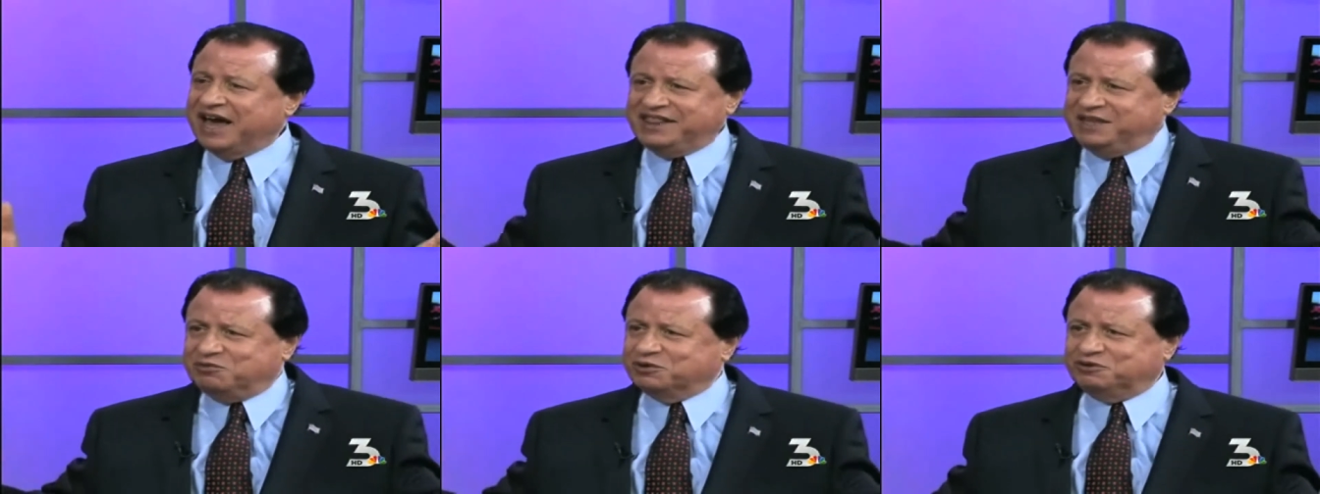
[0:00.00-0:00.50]

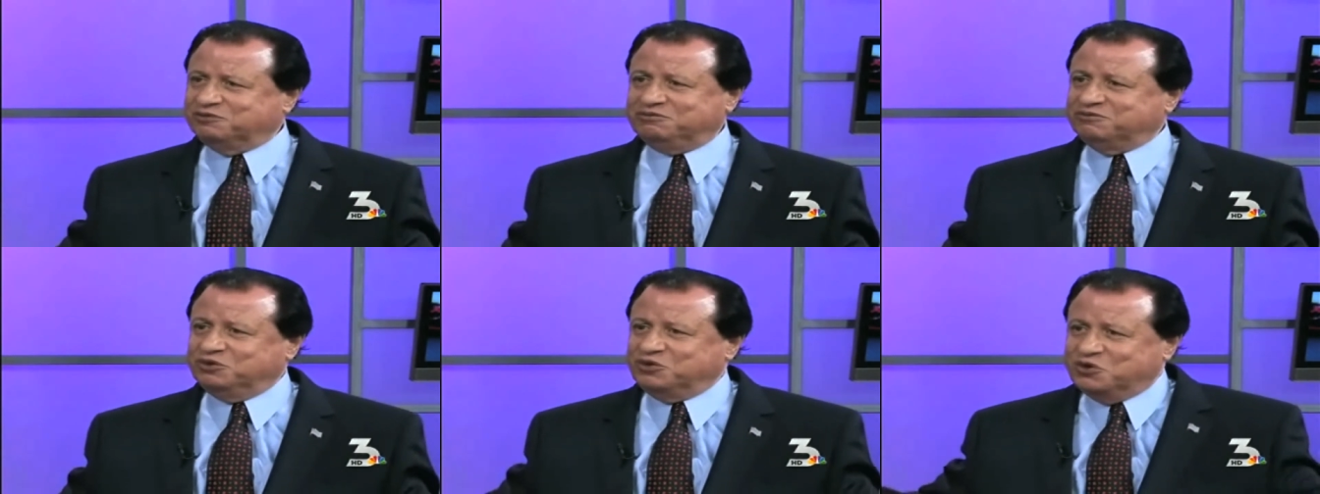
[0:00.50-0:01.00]
And they want
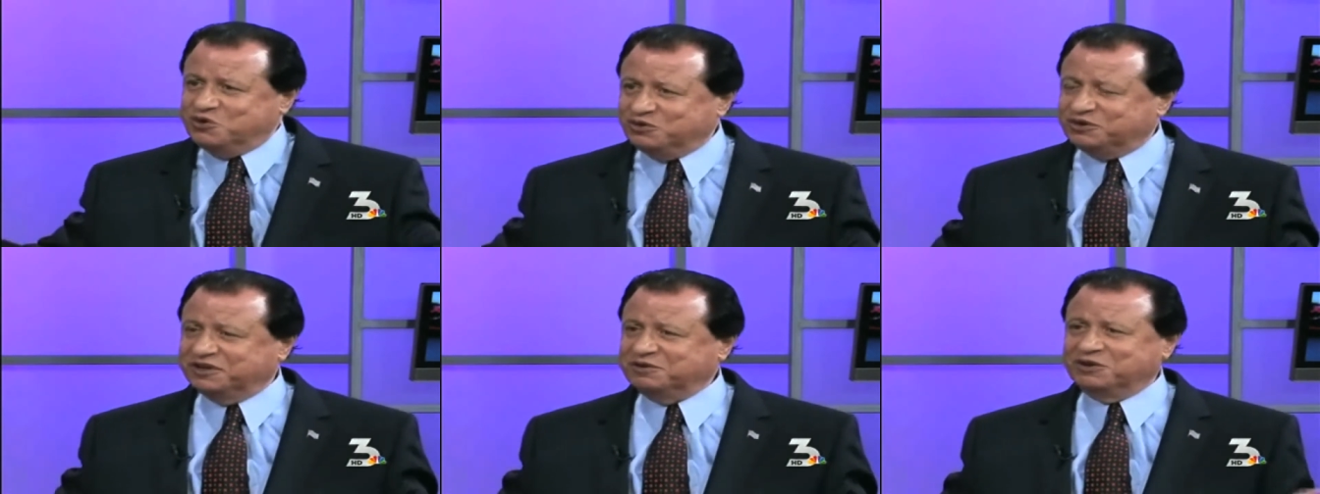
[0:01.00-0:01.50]
to do
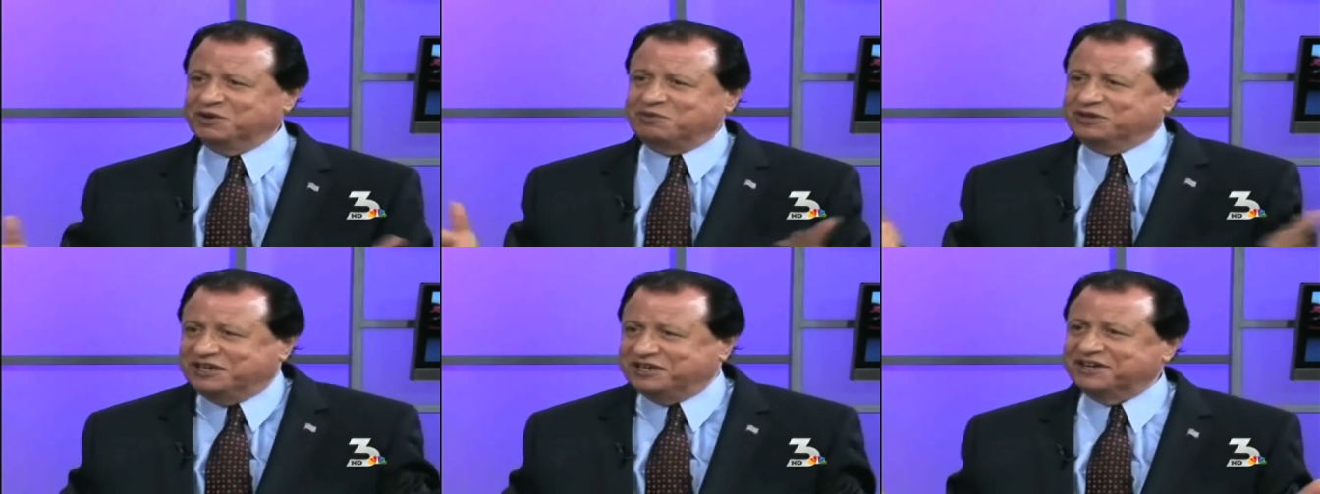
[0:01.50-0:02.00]
good. You know,
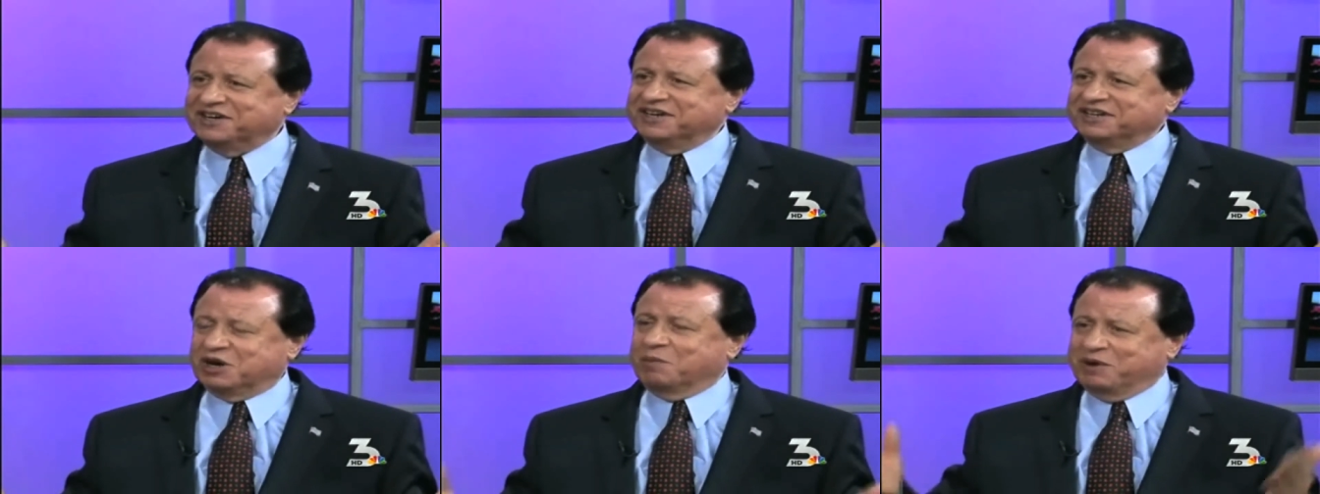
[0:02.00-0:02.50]
nobody
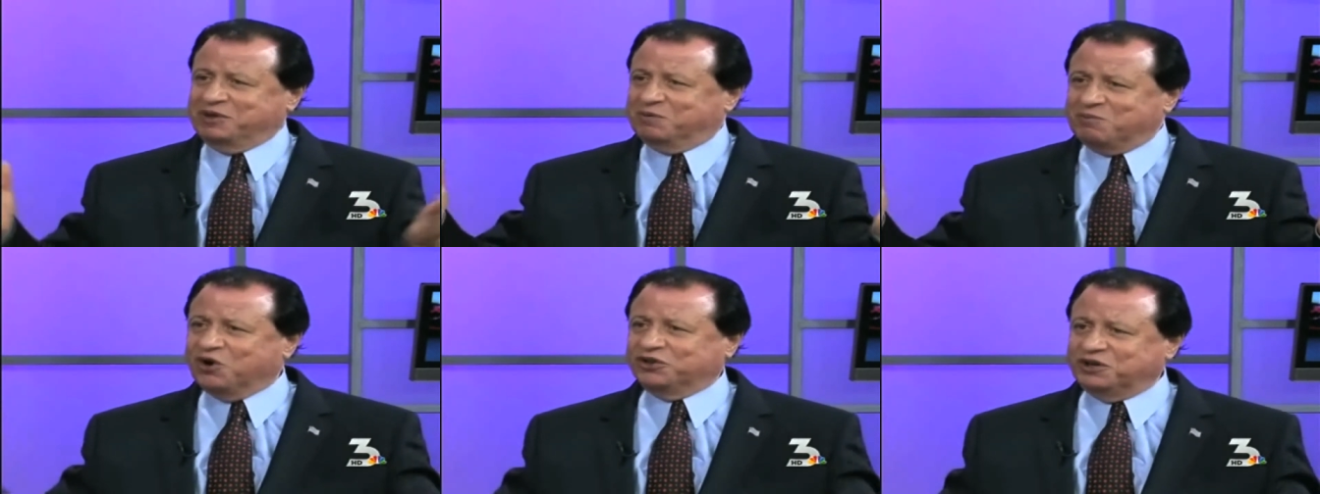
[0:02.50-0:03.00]

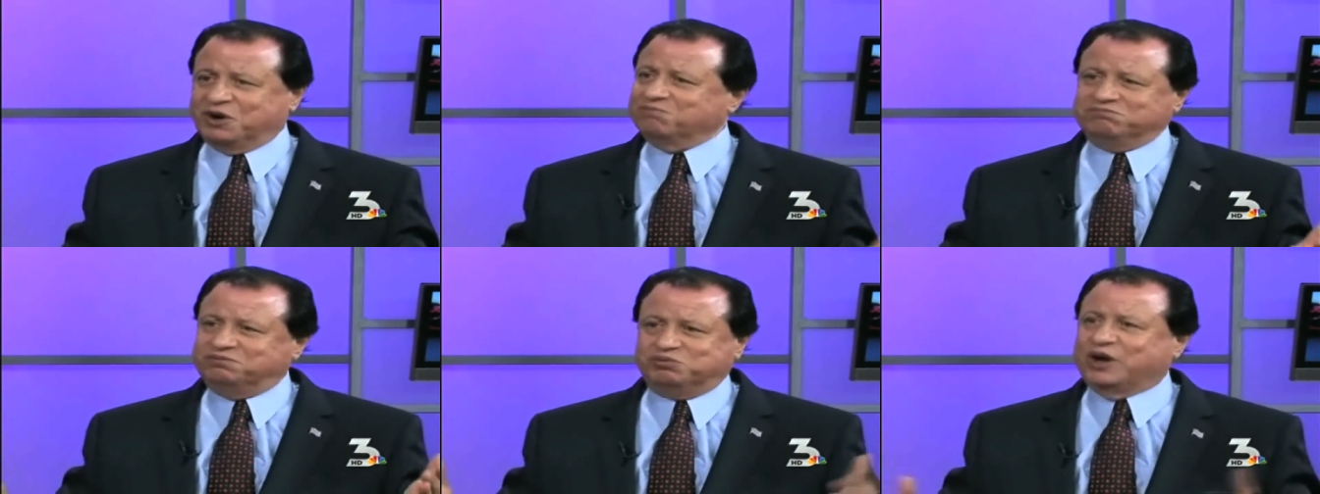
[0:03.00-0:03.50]

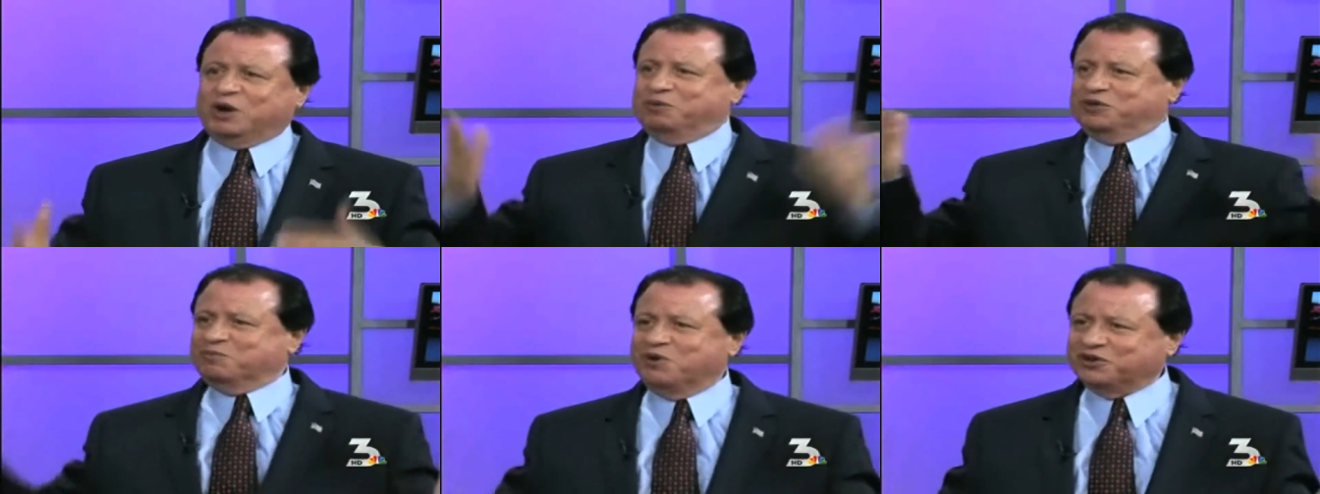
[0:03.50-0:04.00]
wake
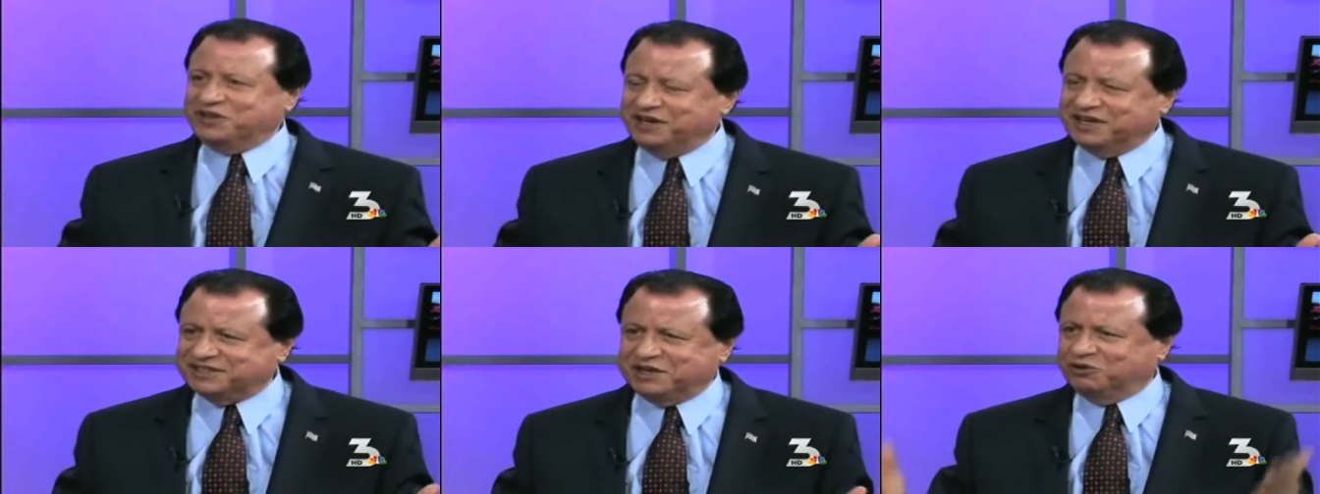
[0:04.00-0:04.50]
up in the
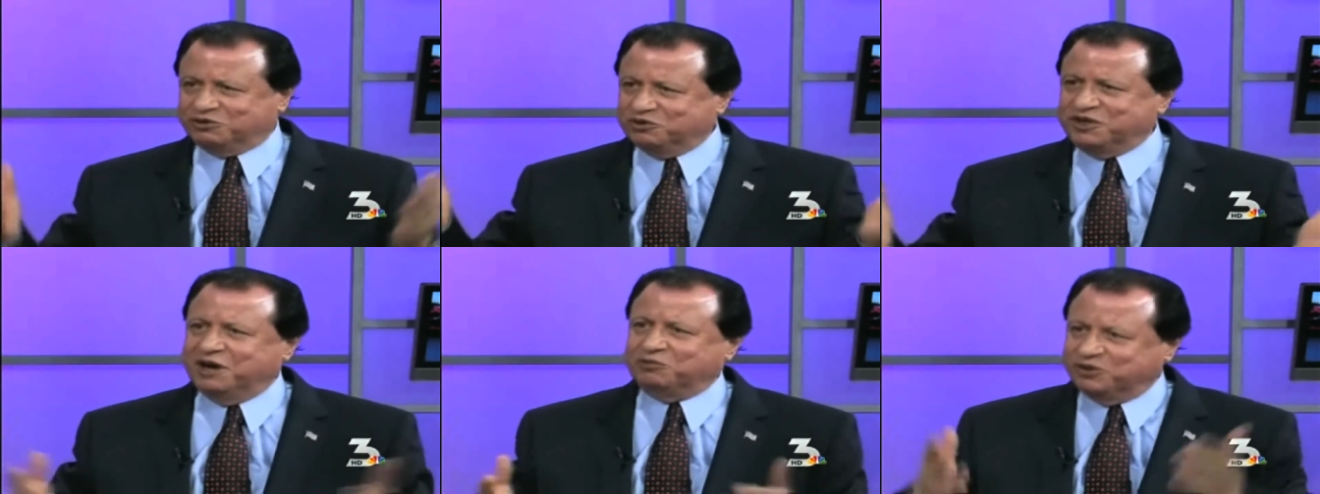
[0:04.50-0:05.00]
morning and say, oh,
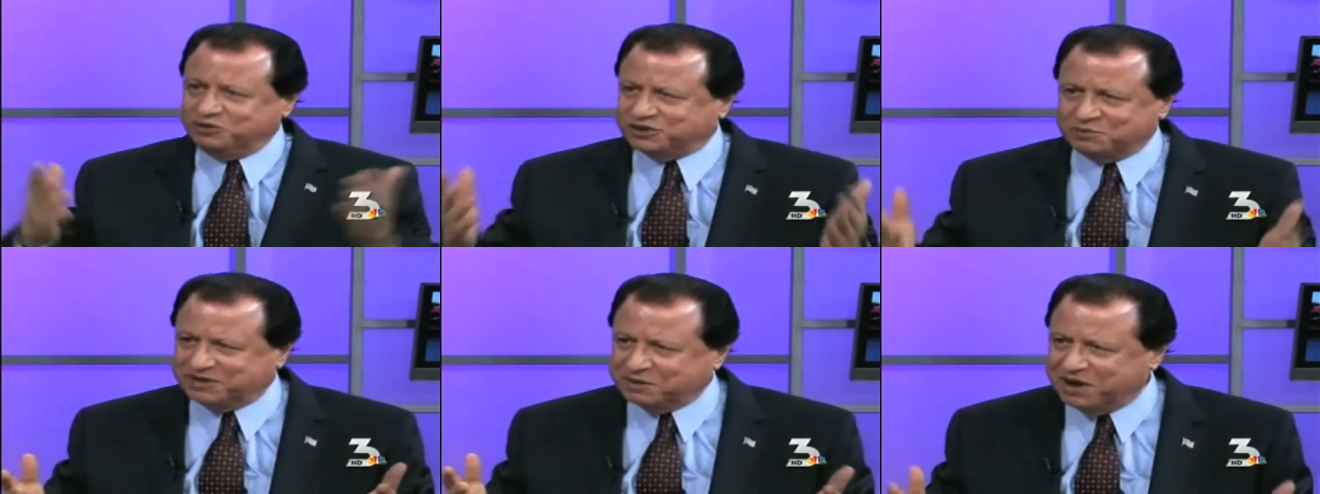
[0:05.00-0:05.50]
today I'm going to do
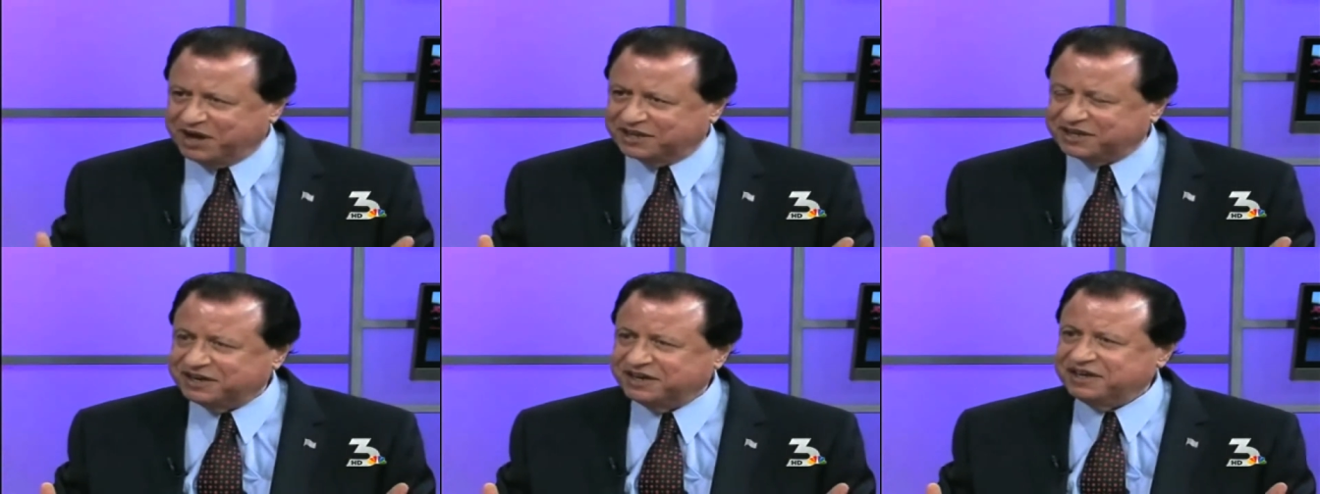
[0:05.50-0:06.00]
something bad.